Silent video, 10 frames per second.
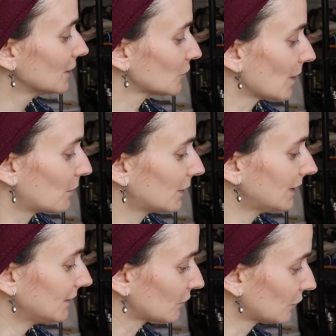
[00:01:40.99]
So I put
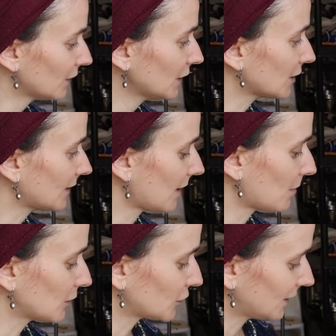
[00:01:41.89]
it in the fridge and then I
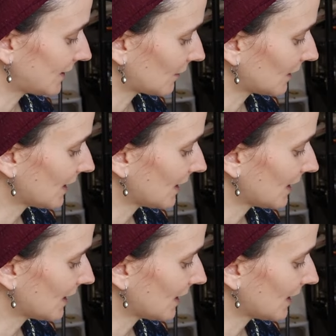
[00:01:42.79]
punched it down